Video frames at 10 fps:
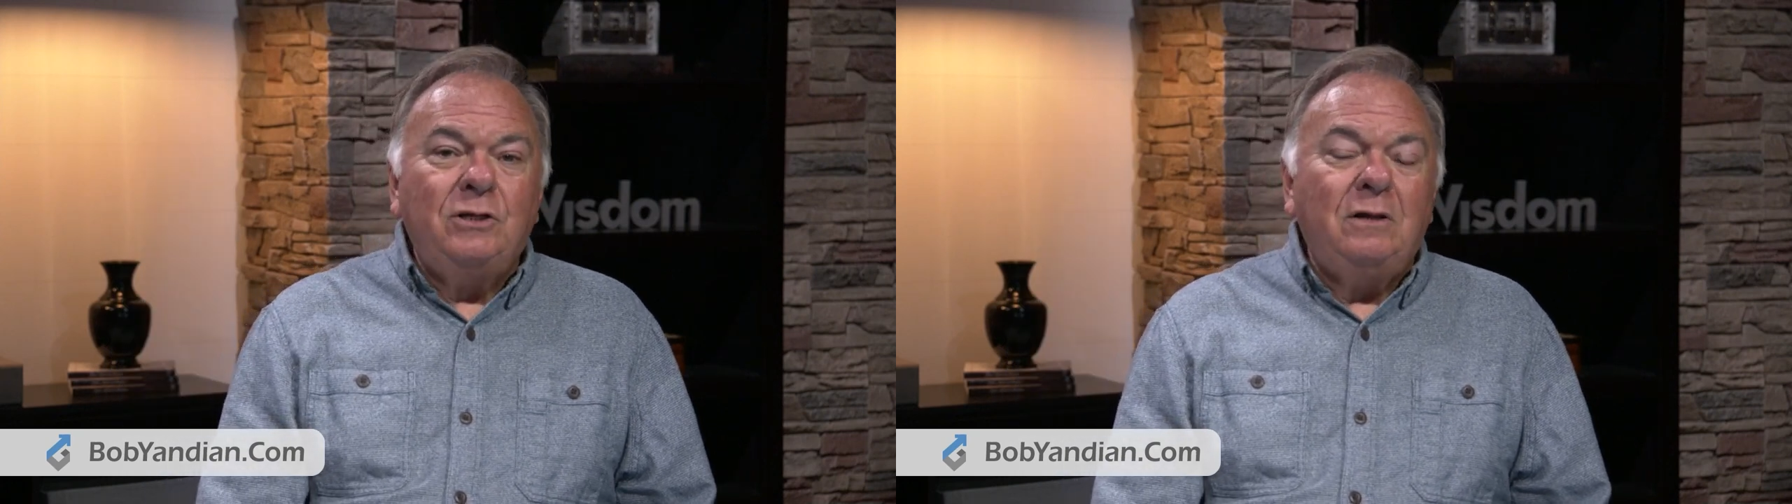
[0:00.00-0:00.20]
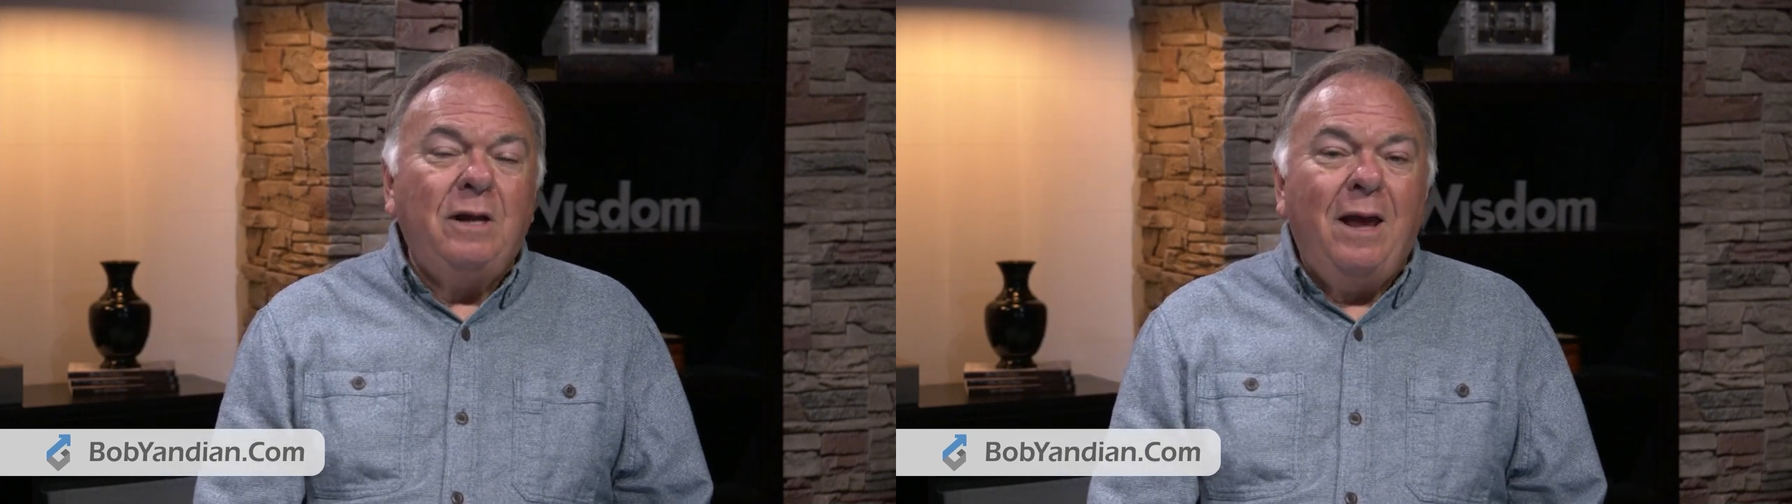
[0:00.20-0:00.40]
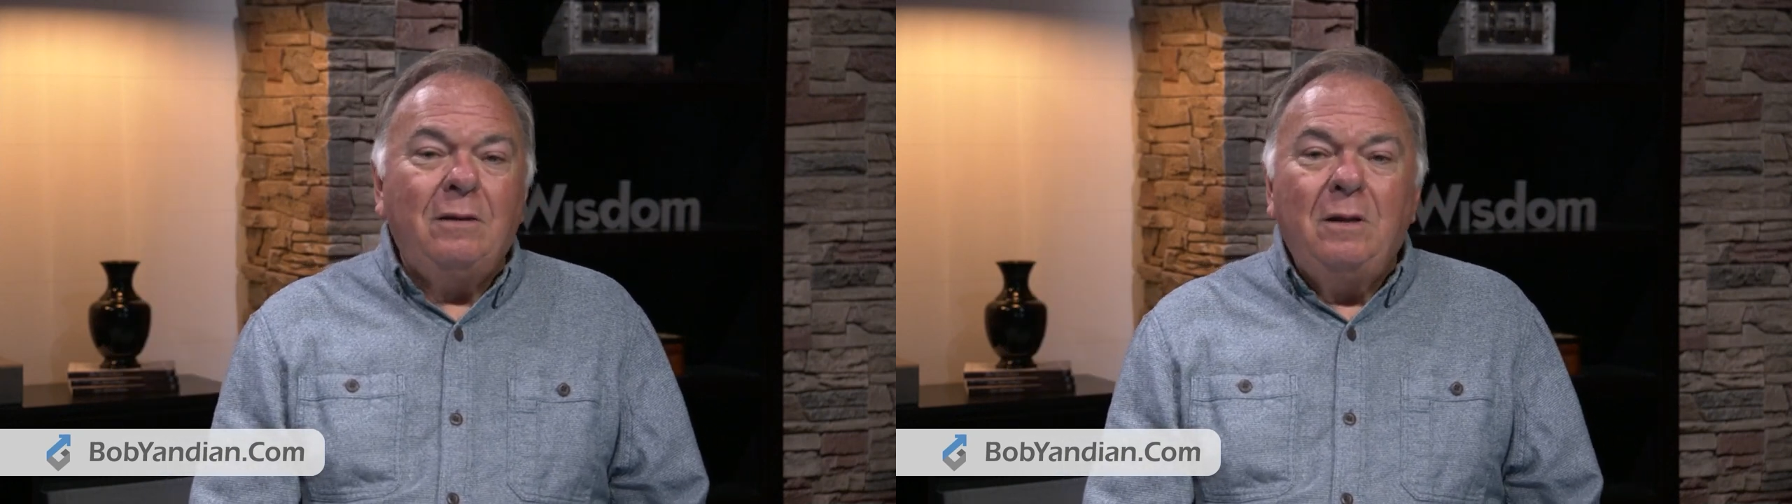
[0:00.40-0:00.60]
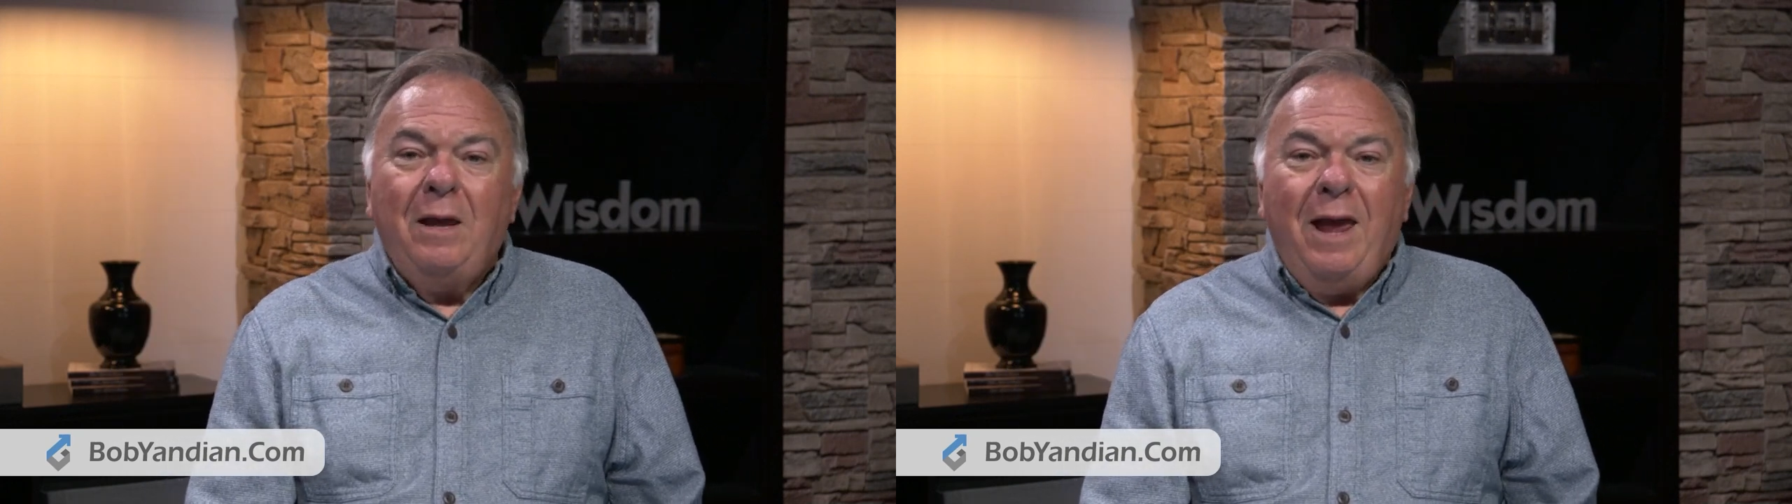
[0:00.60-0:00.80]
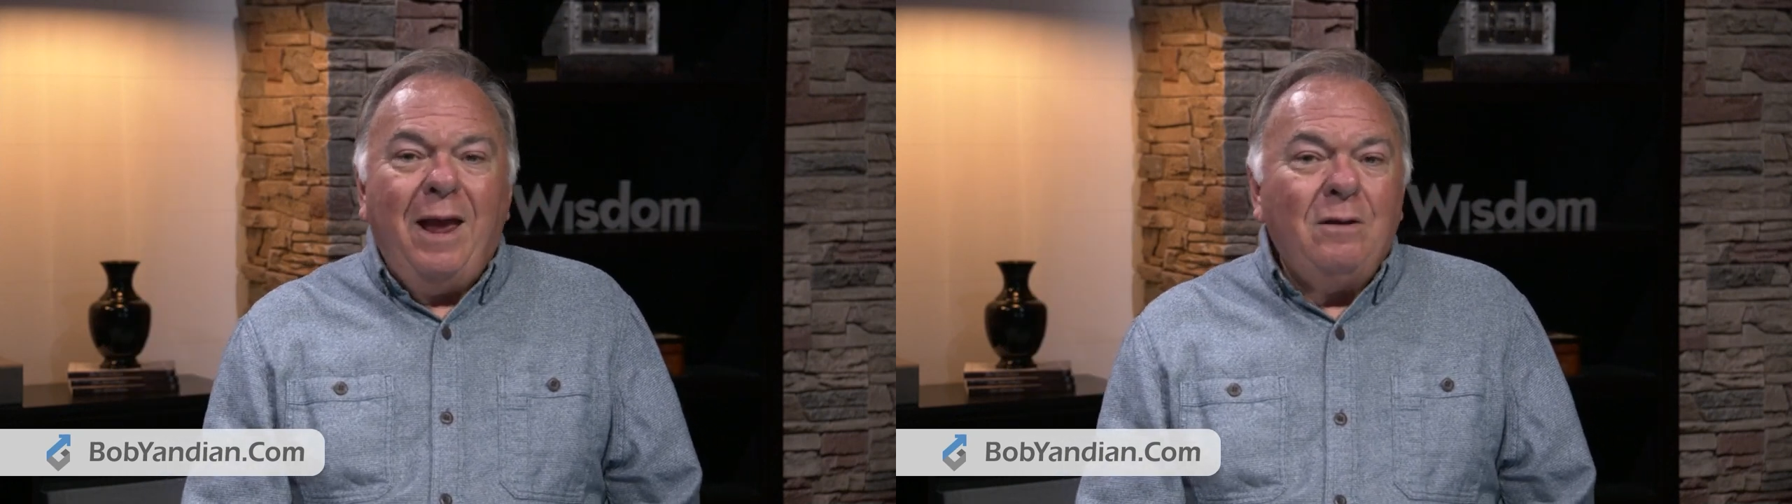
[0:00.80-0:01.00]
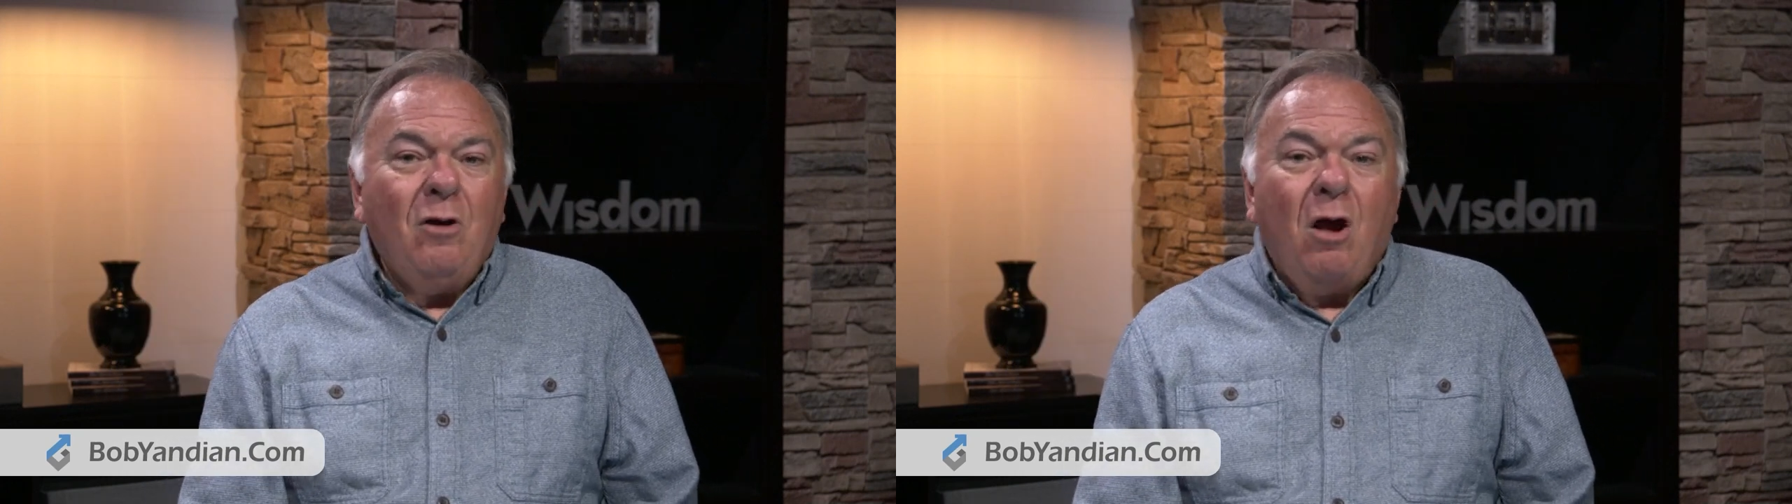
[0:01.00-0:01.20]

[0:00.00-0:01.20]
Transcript: and